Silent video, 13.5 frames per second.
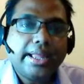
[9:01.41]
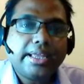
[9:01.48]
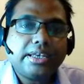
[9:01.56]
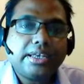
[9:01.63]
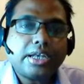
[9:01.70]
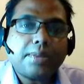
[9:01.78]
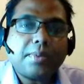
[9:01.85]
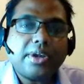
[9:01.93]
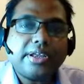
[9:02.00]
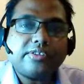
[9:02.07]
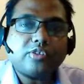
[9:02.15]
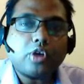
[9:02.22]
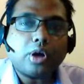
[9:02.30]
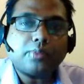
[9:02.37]

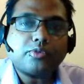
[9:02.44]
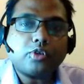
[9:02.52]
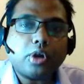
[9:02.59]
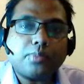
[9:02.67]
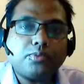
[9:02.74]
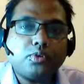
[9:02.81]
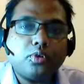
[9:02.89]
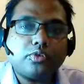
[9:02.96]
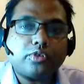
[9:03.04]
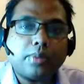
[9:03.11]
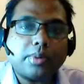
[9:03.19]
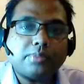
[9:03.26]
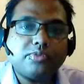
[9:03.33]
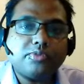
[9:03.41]
Interpreting slope
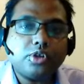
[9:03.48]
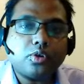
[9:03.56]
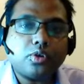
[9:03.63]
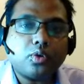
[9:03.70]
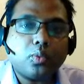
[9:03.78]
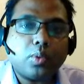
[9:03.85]
of zero.